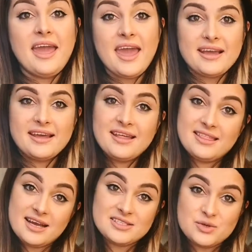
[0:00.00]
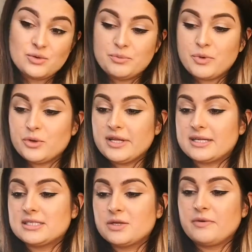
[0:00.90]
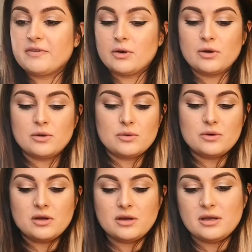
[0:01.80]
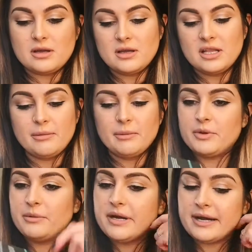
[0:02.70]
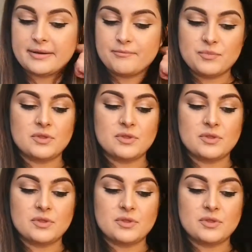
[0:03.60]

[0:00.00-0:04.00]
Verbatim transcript: Hey, that's all products. So we've got, let me put it back.